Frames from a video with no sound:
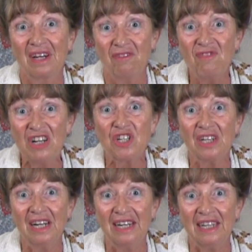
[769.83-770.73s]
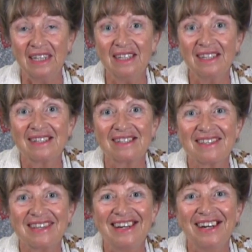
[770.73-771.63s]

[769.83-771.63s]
Originally, to see